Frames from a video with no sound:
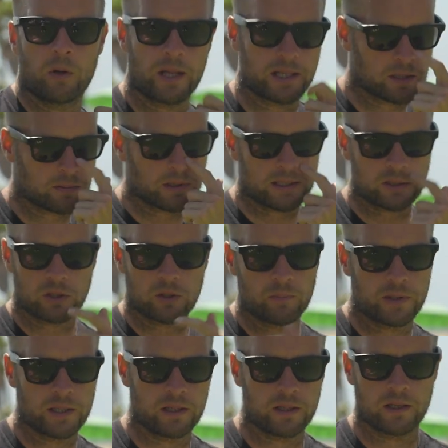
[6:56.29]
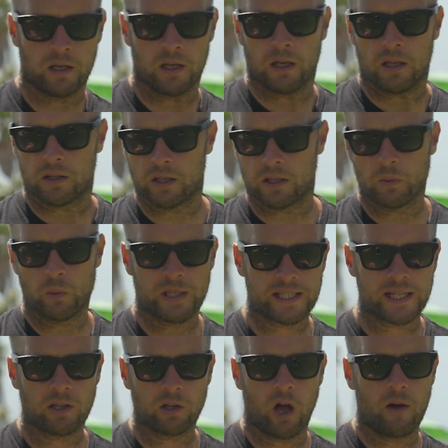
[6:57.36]
That's something that we
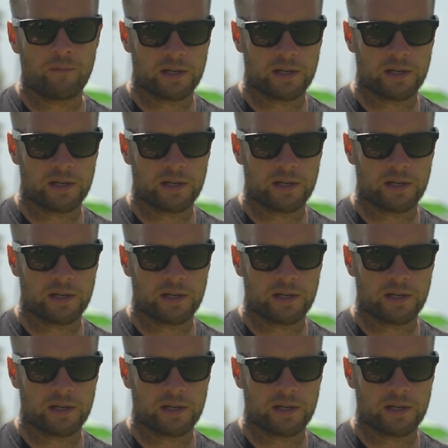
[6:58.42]
see a lot of,